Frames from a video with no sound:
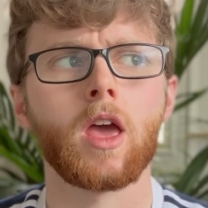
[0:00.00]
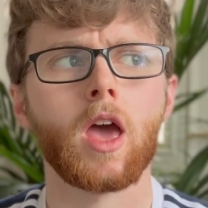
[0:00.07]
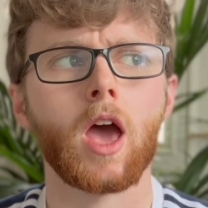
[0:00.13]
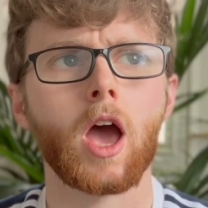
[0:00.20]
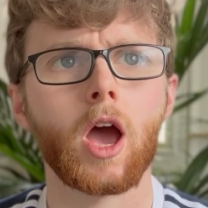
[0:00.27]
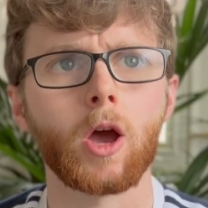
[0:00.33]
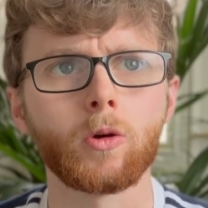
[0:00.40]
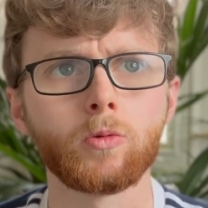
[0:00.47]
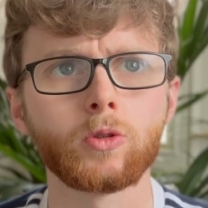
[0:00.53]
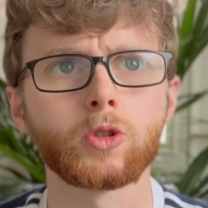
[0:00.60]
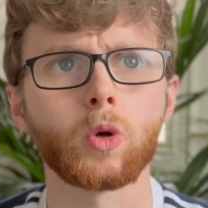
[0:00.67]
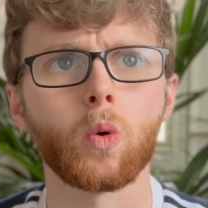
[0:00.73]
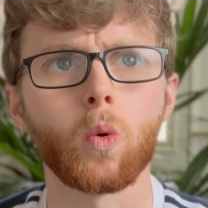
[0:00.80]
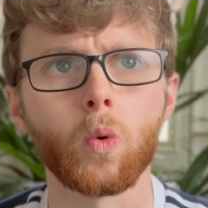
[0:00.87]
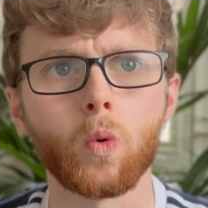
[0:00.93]

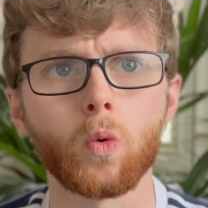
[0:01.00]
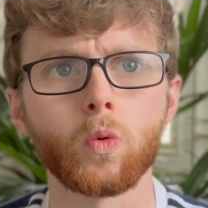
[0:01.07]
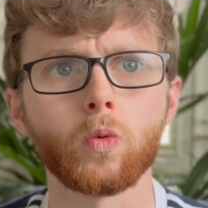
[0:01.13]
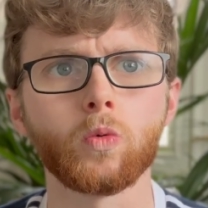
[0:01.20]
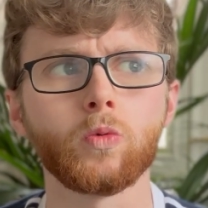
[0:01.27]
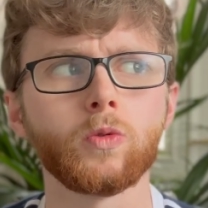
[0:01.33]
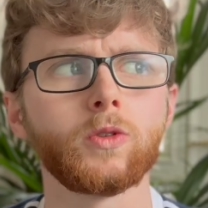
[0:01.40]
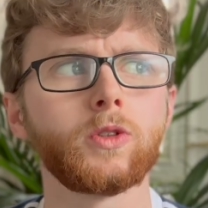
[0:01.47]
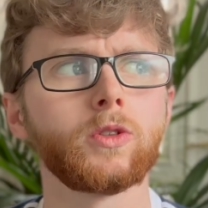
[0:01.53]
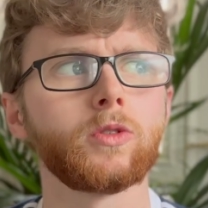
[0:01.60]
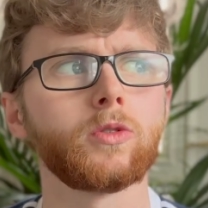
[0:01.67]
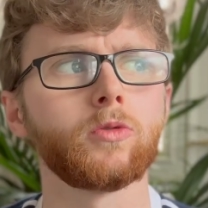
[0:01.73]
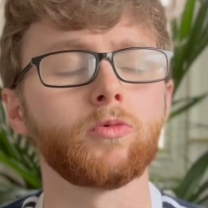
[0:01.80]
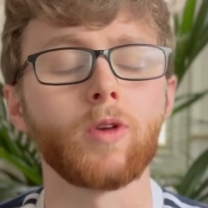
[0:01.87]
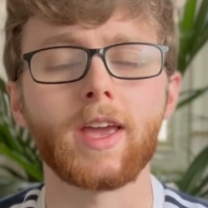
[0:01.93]
household
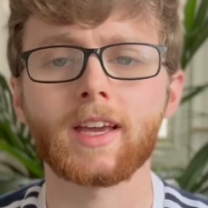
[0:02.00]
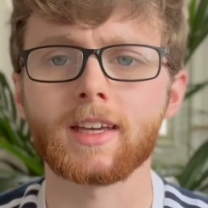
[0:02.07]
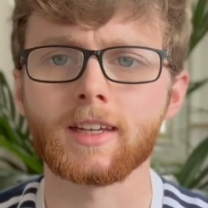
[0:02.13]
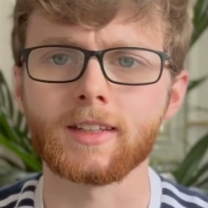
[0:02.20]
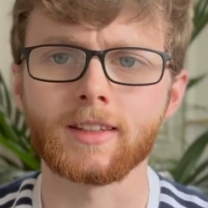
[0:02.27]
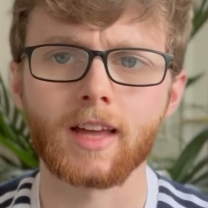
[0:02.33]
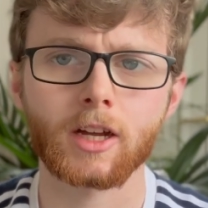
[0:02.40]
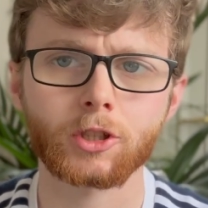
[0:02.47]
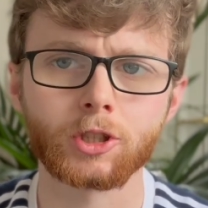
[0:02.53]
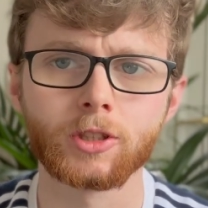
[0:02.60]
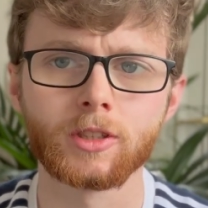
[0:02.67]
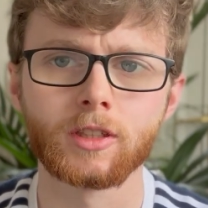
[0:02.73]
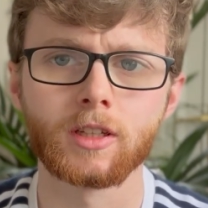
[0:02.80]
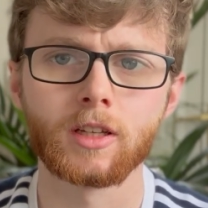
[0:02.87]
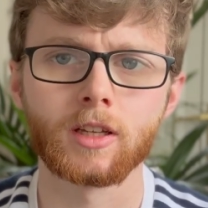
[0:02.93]

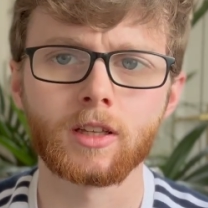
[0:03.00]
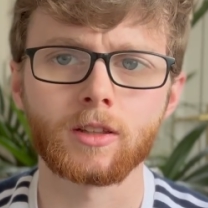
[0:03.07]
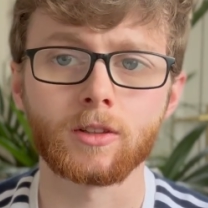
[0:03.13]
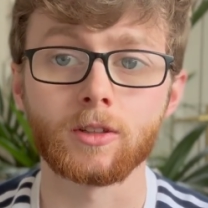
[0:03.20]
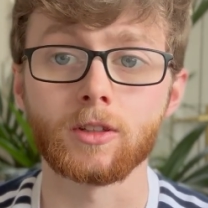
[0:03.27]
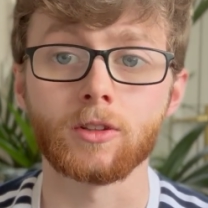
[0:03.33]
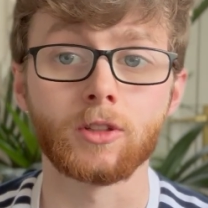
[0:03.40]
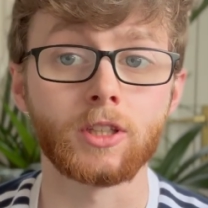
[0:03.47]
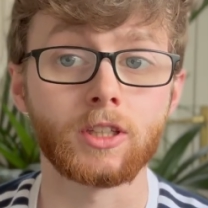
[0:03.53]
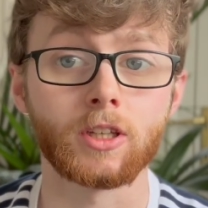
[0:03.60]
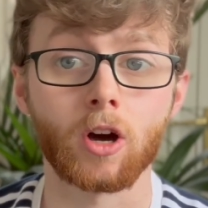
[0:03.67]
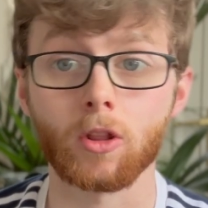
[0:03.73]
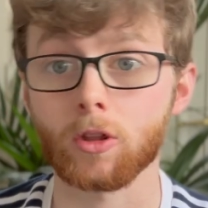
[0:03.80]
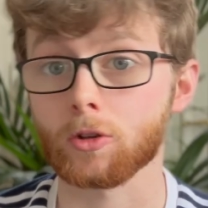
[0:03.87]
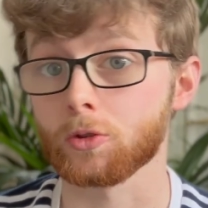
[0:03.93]
recognition that the
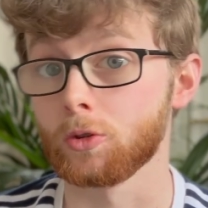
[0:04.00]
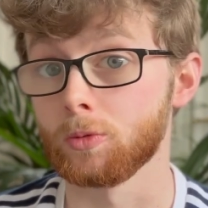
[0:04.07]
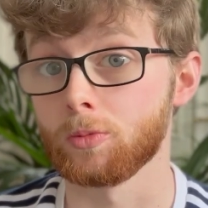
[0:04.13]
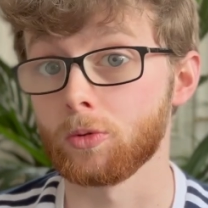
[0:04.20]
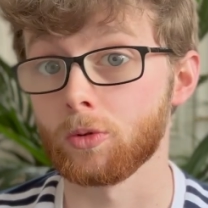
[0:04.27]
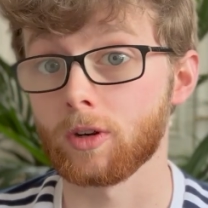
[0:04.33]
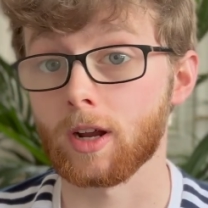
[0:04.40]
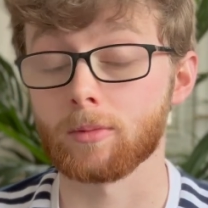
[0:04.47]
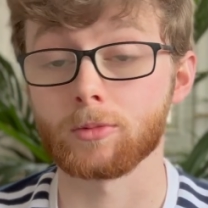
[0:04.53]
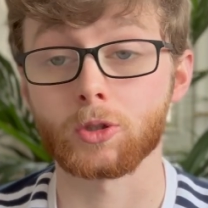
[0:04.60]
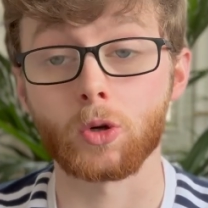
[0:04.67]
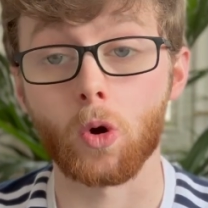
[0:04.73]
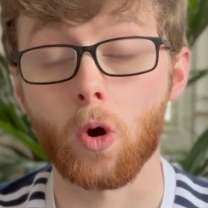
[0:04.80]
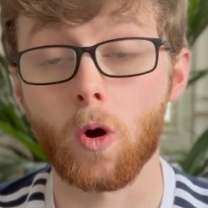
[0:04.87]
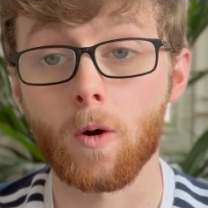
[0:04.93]
other two programs
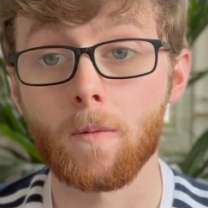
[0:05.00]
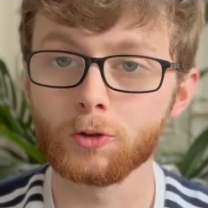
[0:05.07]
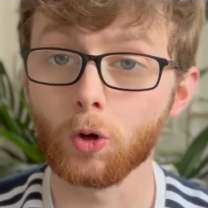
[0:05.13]
got.